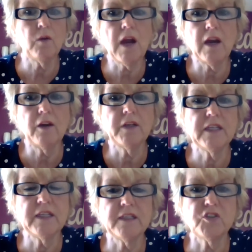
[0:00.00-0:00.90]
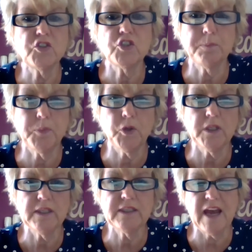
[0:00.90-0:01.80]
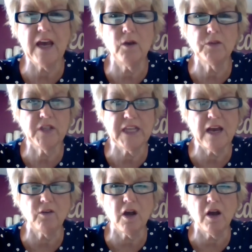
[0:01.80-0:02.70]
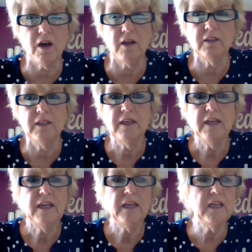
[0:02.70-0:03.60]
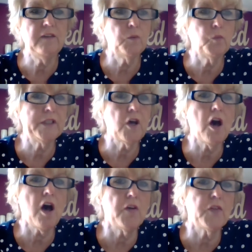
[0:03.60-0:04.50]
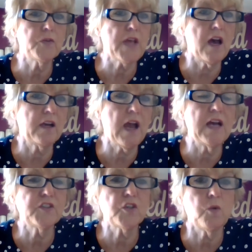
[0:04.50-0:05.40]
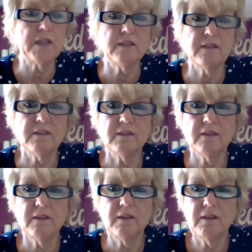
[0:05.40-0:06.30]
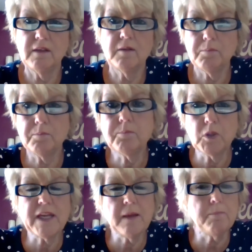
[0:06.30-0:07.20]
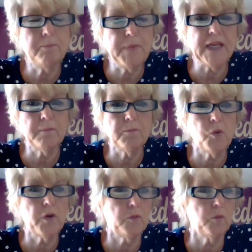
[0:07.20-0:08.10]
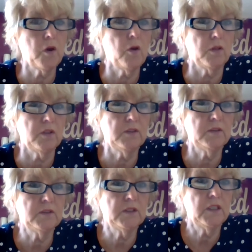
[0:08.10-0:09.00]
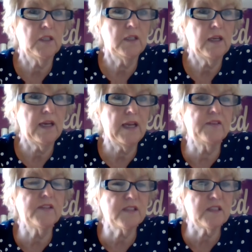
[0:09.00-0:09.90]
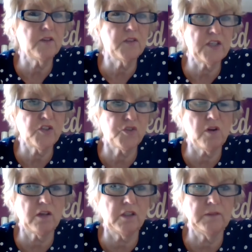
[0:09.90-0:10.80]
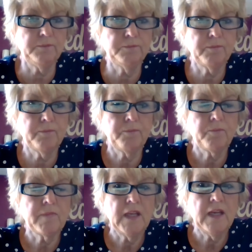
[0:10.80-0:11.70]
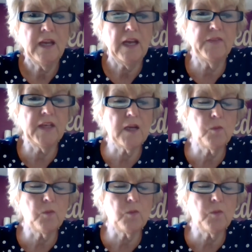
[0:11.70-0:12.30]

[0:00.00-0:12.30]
hard it is to put down the alcohol, even when all those consequences play a big, important role. And still they struggle. And then I